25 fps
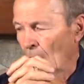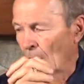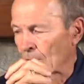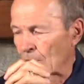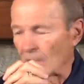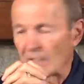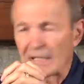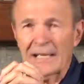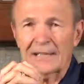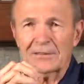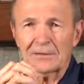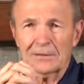
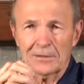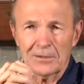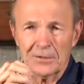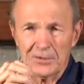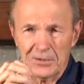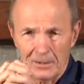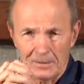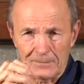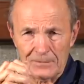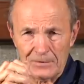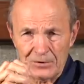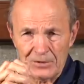So you get to the
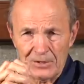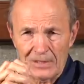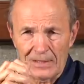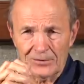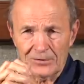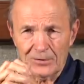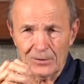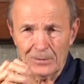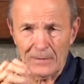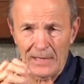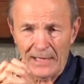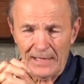surface, you
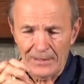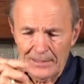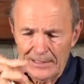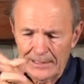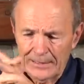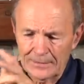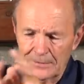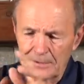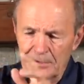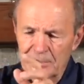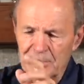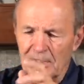get through that, you
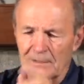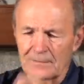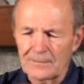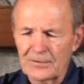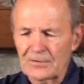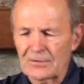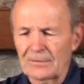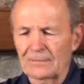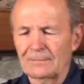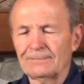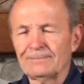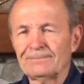get to the
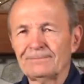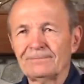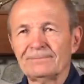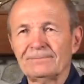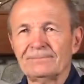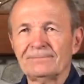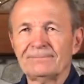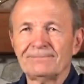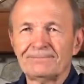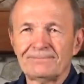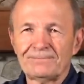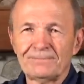surface.
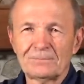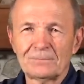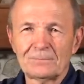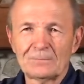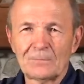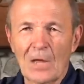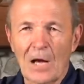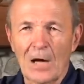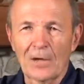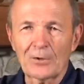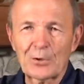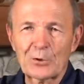
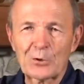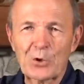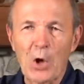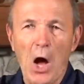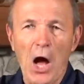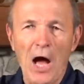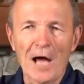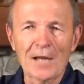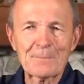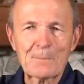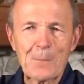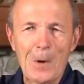Now, the
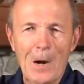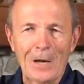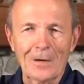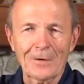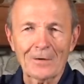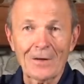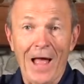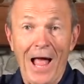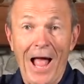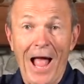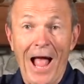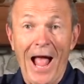dawn
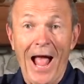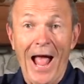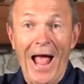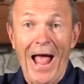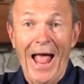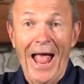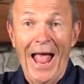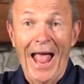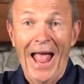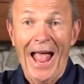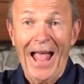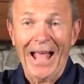part,
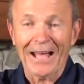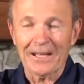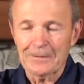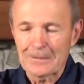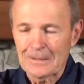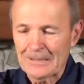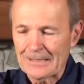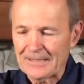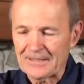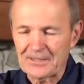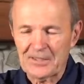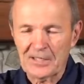
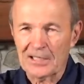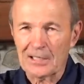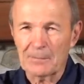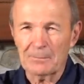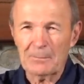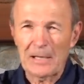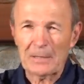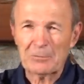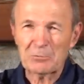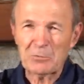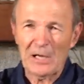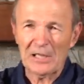you take a
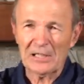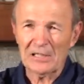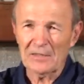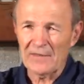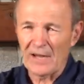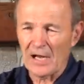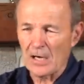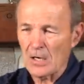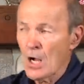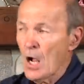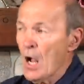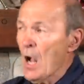big breath of
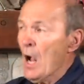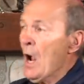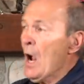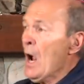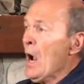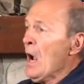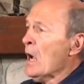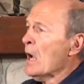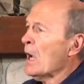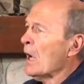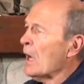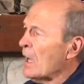air.
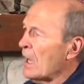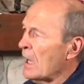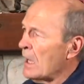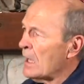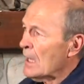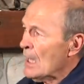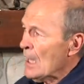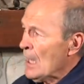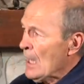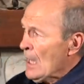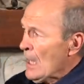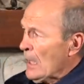
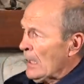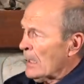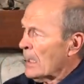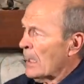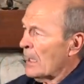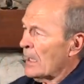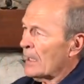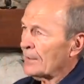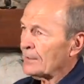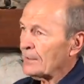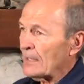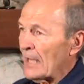
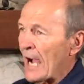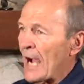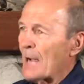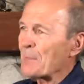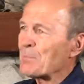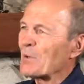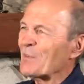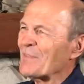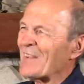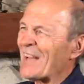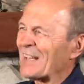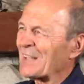You
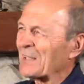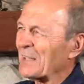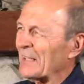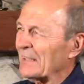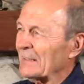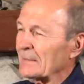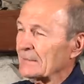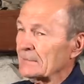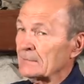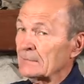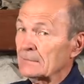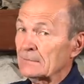
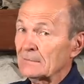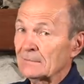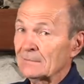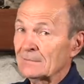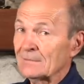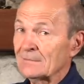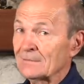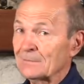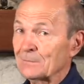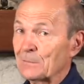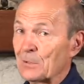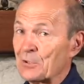hyperventilate,
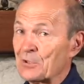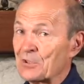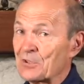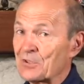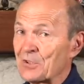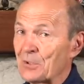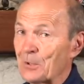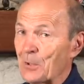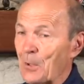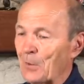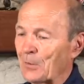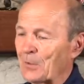which
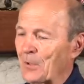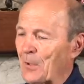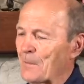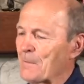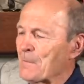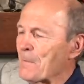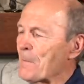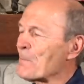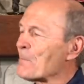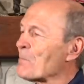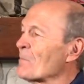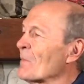is a no-no.